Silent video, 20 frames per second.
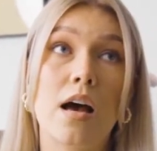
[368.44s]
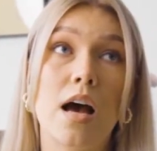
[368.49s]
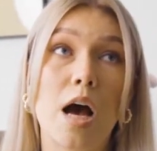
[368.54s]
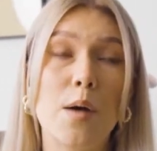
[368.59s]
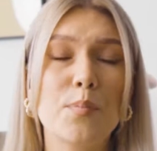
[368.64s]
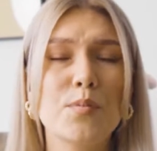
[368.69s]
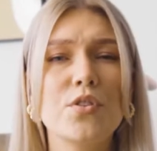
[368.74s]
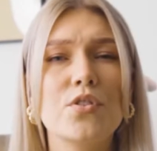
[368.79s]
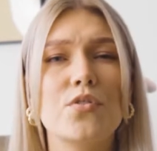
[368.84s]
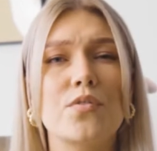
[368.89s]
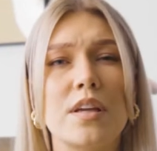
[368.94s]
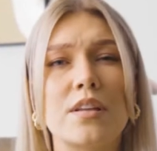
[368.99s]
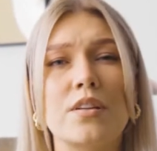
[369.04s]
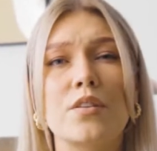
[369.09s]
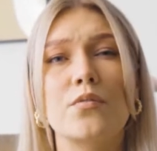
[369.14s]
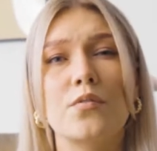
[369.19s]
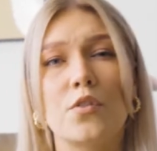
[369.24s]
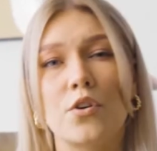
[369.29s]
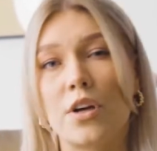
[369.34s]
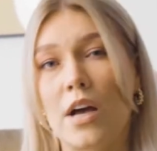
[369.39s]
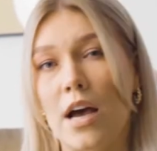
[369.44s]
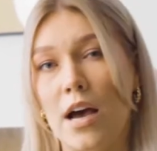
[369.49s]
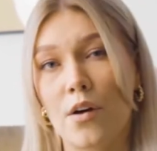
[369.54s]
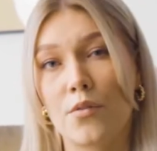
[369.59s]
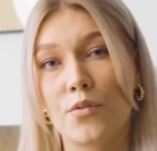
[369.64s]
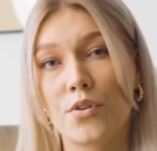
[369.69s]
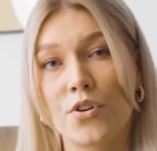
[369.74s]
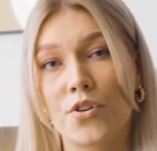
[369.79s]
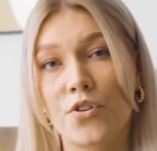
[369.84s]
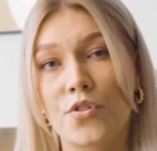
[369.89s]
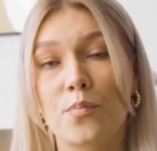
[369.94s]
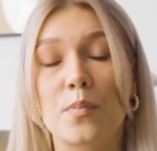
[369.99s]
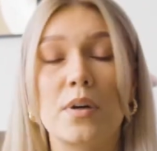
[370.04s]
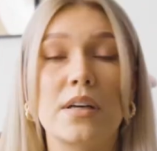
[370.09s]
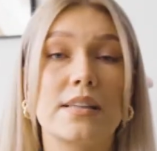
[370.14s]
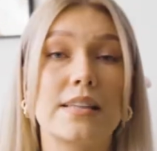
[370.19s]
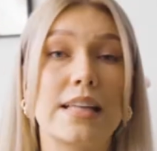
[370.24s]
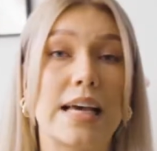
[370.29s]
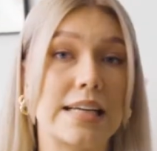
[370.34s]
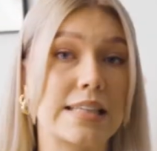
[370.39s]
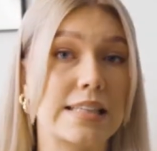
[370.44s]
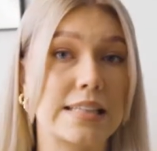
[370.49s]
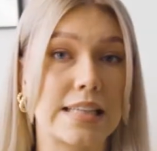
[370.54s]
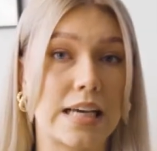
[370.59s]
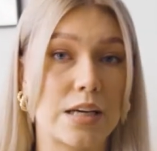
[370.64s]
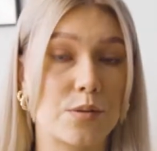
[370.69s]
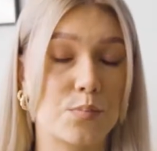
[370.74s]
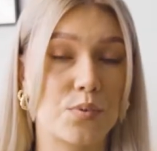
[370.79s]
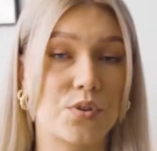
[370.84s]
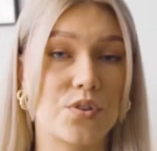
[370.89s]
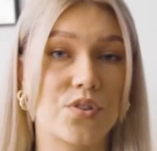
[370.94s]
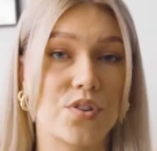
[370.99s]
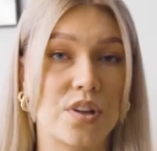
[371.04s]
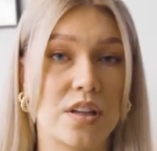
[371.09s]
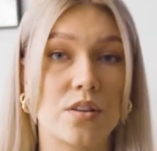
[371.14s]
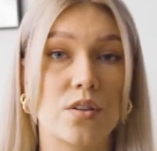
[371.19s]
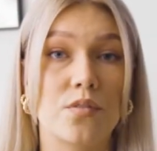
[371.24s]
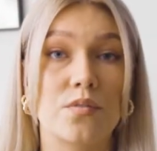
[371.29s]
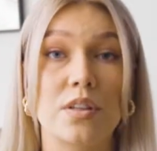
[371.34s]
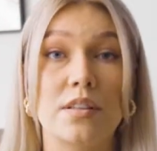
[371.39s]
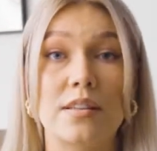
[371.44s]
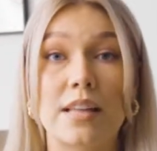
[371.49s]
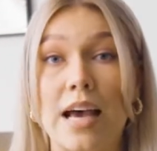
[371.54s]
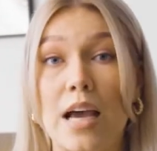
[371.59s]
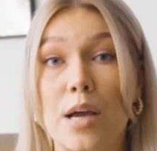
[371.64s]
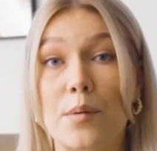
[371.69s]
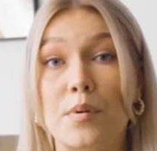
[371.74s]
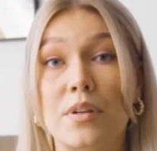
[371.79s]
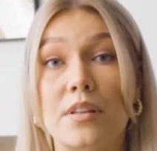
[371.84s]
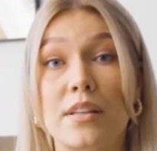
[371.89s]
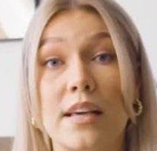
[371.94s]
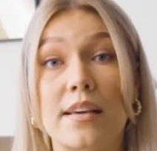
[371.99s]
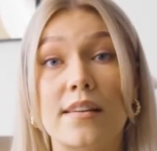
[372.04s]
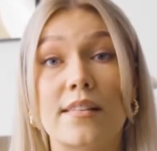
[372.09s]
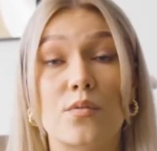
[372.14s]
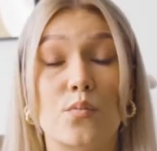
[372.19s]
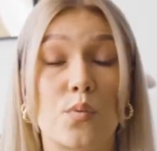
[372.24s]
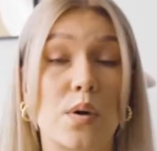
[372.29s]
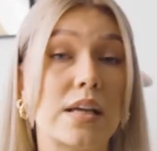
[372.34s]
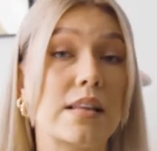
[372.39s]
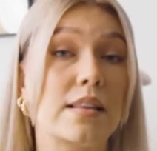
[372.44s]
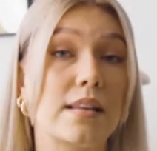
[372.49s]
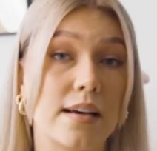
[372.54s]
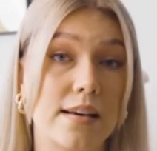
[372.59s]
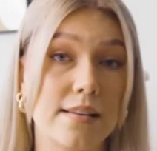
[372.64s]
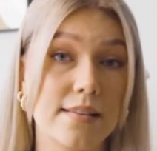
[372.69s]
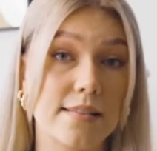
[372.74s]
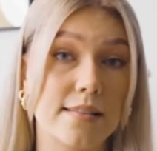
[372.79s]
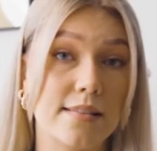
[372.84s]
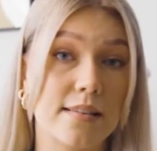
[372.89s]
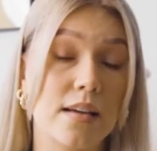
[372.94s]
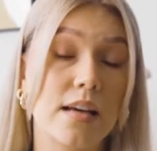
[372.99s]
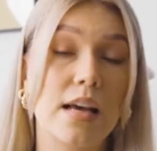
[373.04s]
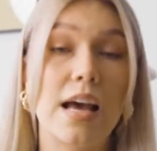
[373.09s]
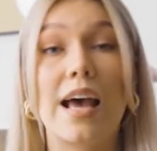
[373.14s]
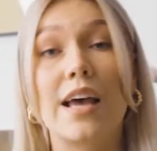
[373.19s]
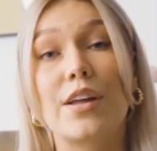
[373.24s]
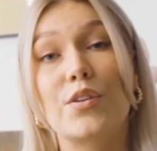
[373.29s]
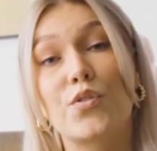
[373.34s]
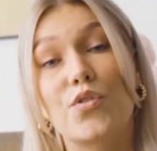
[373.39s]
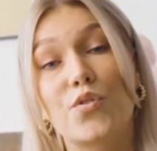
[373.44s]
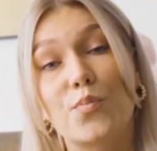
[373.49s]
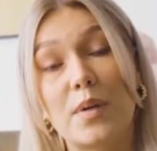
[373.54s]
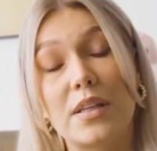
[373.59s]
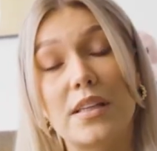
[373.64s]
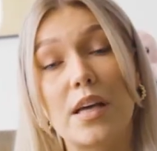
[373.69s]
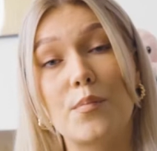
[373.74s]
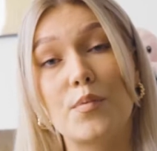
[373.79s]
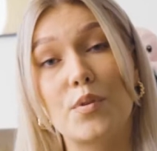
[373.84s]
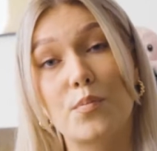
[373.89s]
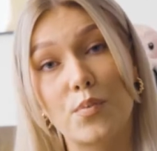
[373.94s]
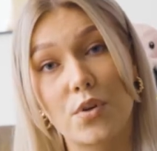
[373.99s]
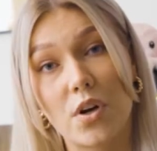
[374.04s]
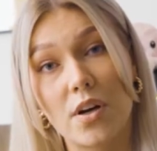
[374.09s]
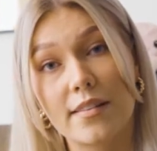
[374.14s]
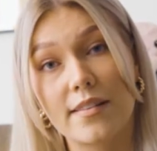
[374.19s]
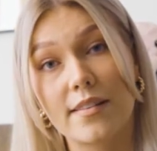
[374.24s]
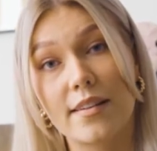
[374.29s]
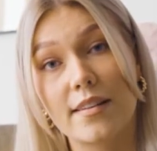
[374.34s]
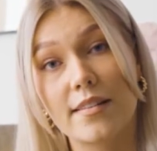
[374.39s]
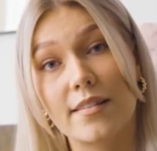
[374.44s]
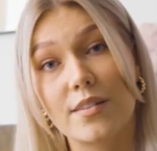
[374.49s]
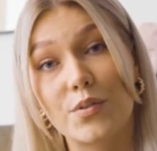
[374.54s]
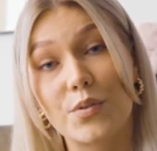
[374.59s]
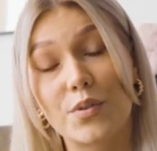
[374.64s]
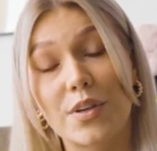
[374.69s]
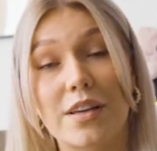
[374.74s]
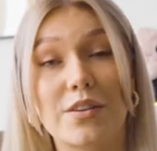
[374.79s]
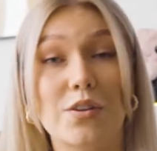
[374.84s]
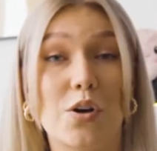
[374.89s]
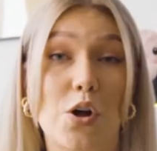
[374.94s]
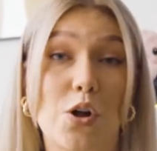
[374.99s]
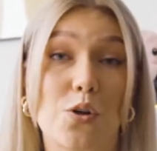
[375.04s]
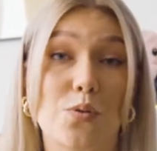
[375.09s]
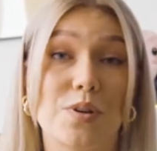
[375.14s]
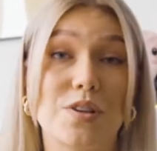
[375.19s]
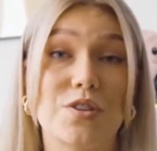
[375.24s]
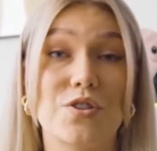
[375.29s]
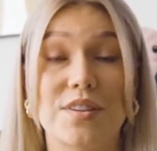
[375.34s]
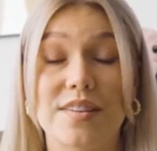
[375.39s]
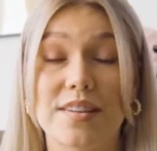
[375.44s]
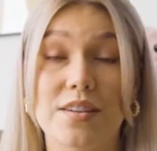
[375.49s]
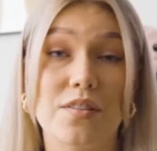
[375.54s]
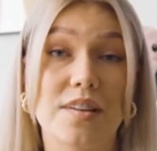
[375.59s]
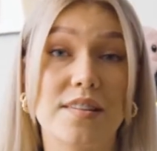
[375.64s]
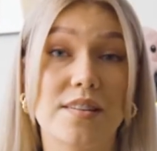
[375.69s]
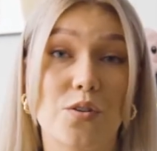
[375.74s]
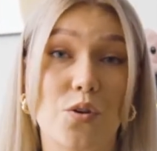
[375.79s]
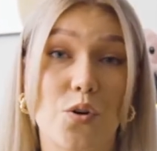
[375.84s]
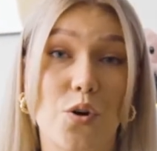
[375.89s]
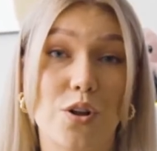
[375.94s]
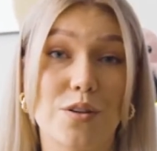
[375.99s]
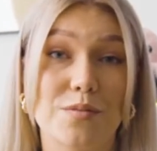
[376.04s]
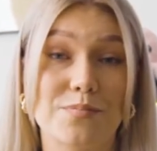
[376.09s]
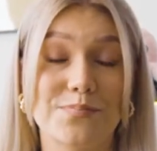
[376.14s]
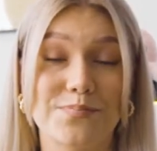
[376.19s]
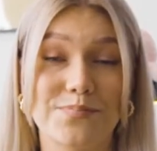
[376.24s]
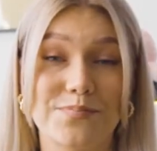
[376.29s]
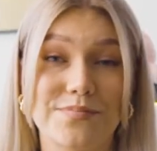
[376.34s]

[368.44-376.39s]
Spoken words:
Up to 24 hours, but 99% of the time it takes way less. And to speed up the process, you can always just give us a call.